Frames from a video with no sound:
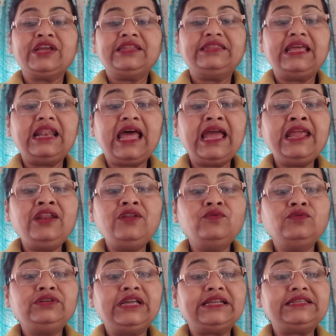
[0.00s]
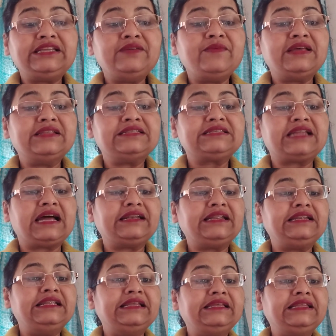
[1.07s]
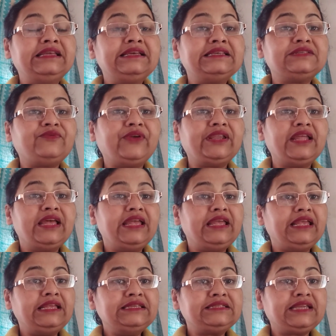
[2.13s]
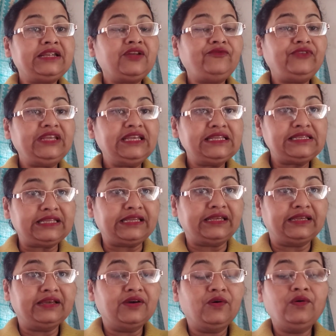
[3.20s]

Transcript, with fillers: the lion looked at him and started licking his feet instead of eating.